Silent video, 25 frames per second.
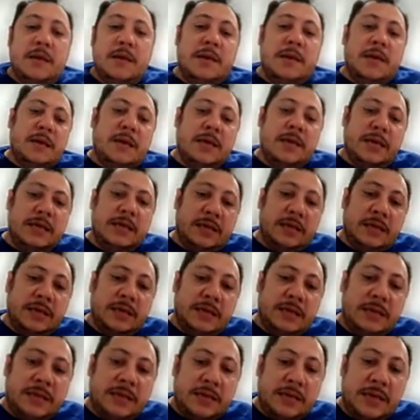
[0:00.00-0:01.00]

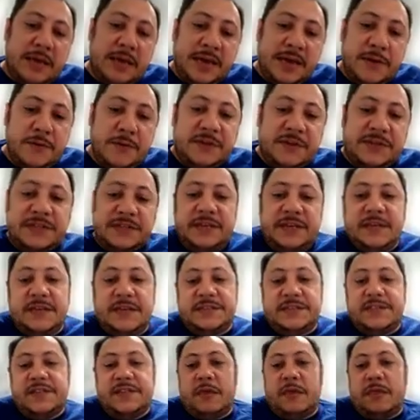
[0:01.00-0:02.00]
And I would say
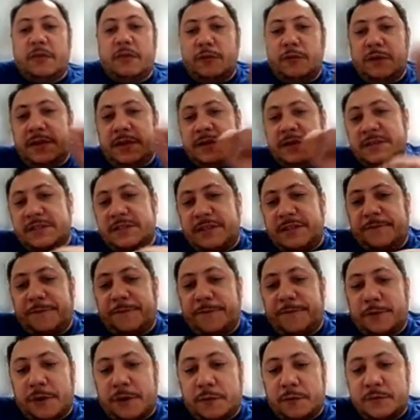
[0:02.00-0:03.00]
C3 and
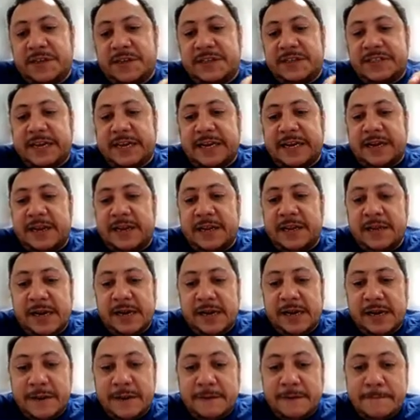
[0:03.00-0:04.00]
C4 coincide
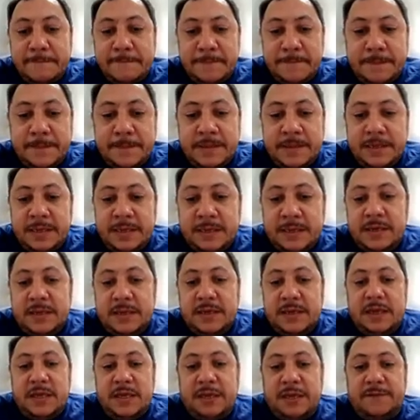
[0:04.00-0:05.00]
linearly
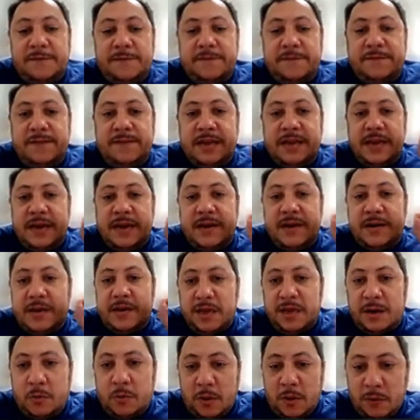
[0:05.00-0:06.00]
if they are
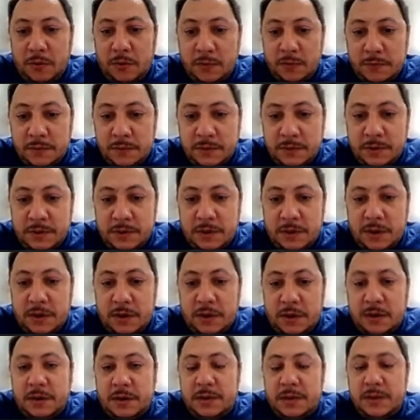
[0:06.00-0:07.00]
equal
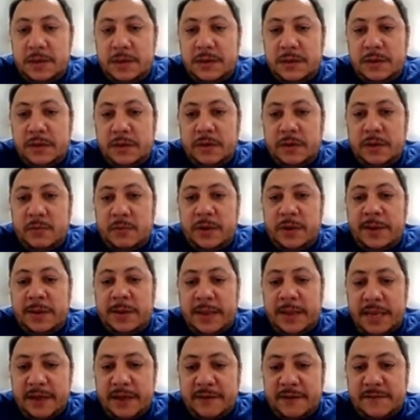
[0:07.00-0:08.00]

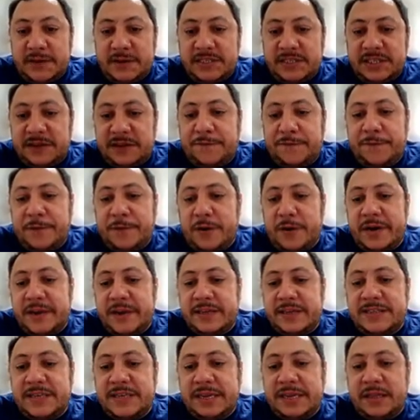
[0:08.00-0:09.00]
whenever C4
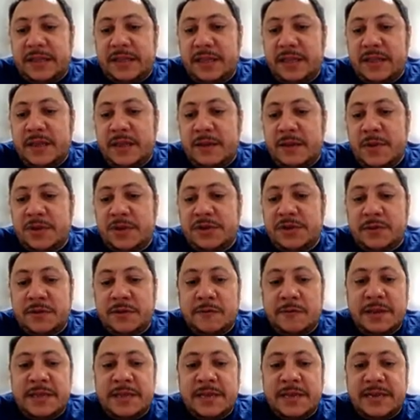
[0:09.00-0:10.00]
is a d-dimensional
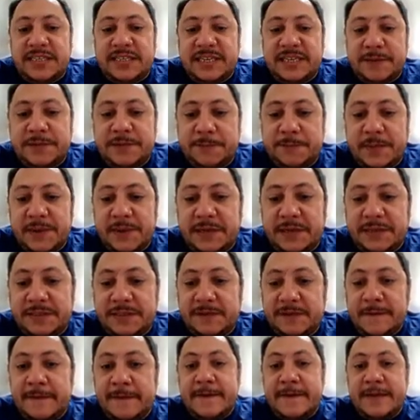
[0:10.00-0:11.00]
linear
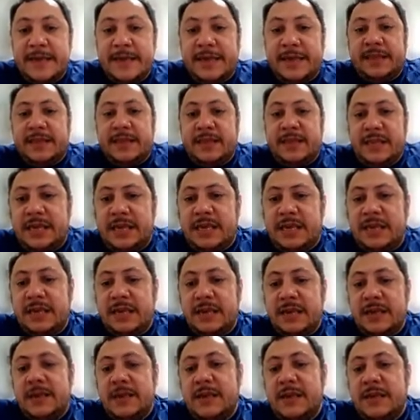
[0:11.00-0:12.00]
subspace. And D
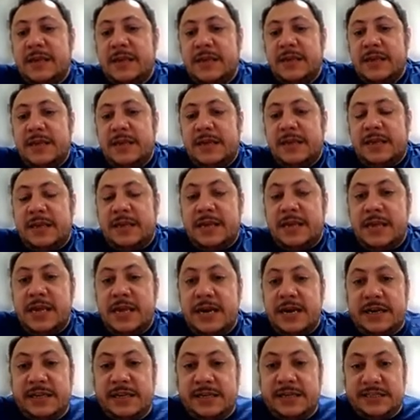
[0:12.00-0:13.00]
here
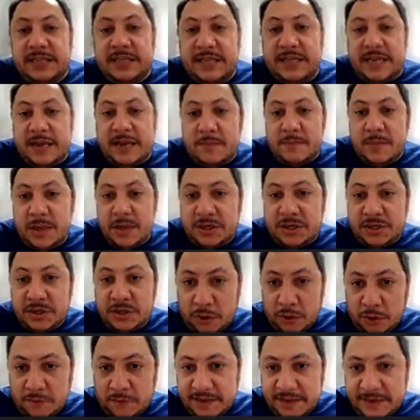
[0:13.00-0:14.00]
is the dimension
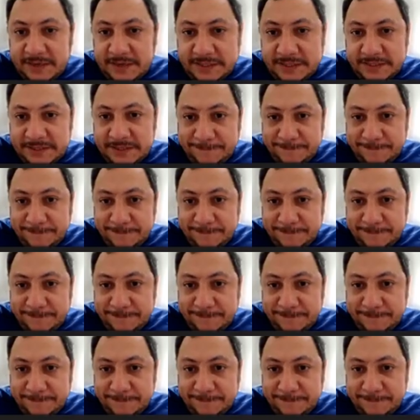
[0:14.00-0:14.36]
of X.